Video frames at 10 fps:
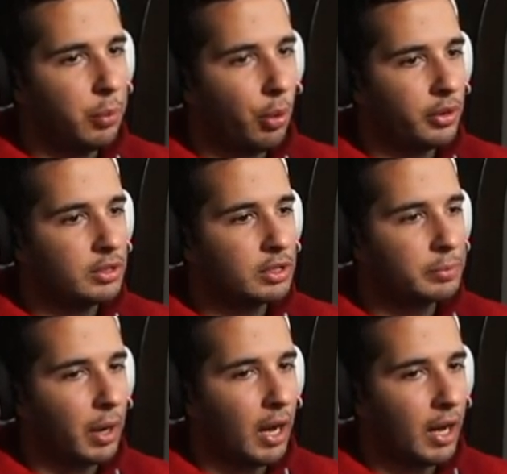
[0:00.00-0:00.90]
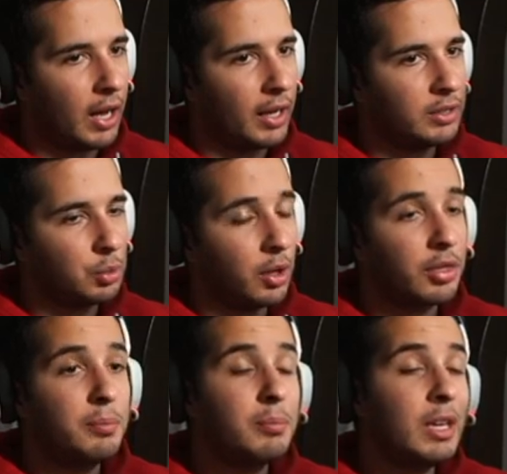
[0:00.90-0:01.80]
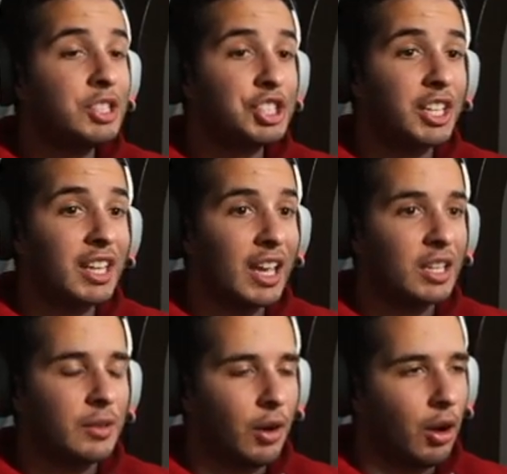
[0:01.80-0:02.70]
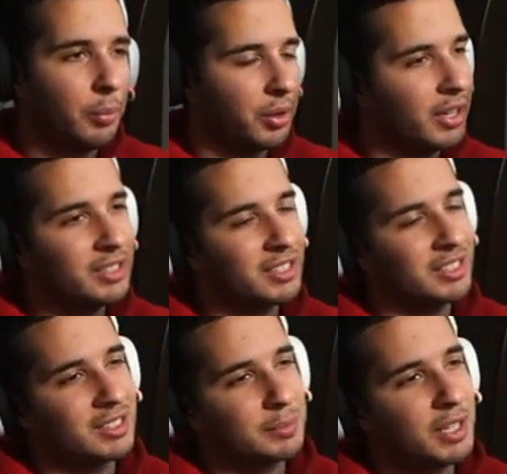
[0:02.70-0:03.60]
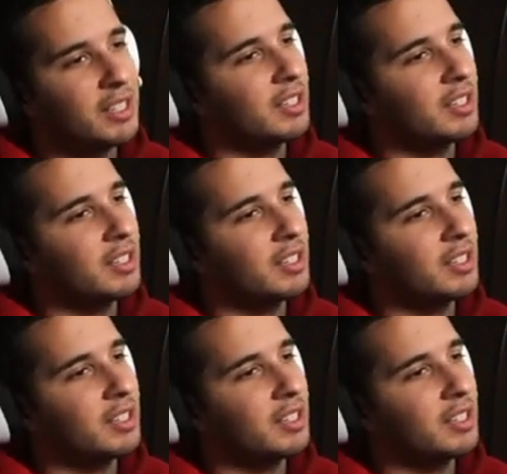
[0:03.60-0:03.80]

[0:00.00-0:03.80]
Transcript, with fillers: points behind with Michigan, of all places, being the